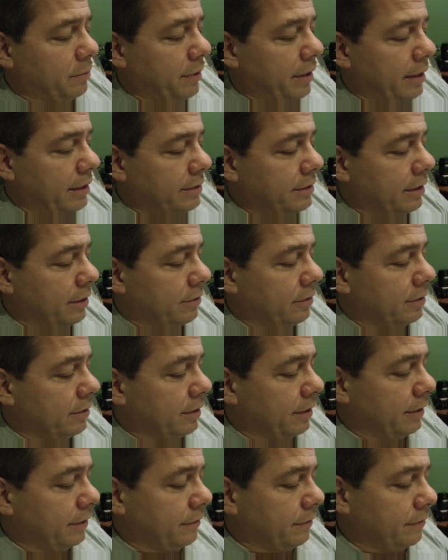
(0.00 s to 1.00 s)
I showed you on
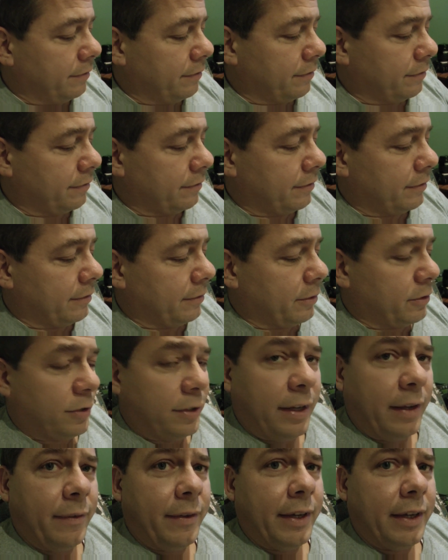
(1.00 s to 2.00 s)
Thanksgiving. What's
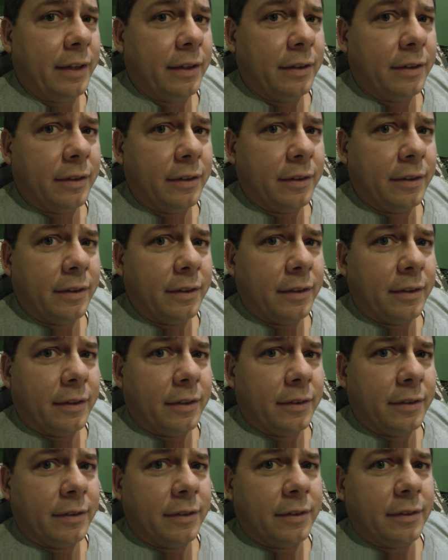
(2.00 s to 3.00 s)
your name again?
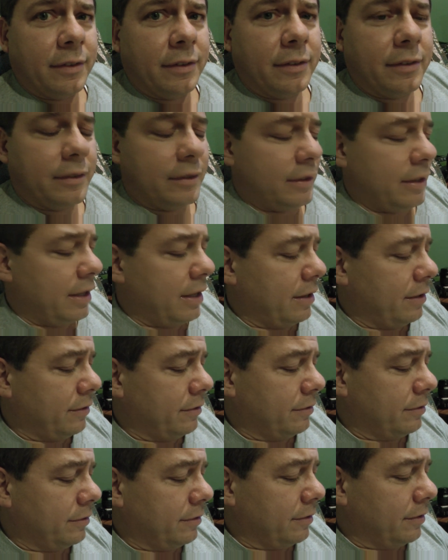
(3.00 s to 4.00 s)
Paul.
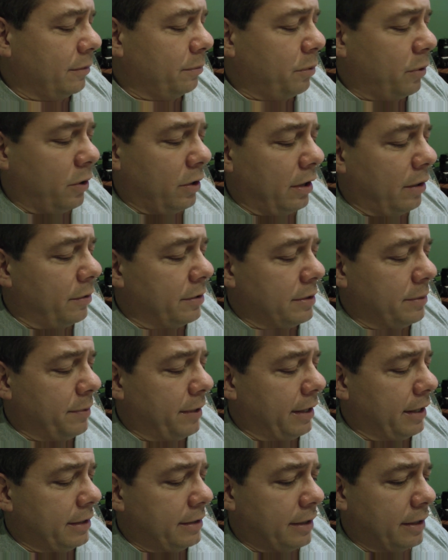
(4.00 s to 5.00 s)
Oh. Paul, I wasn't
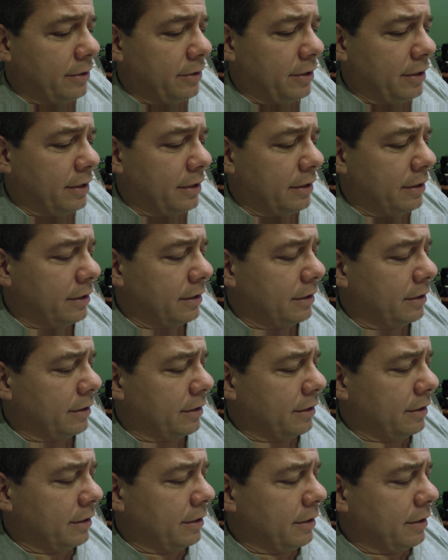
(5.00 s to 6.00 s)
paying attention. All
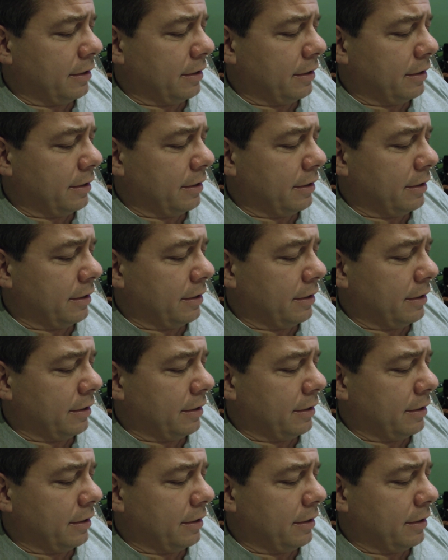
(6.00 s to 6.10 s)
right.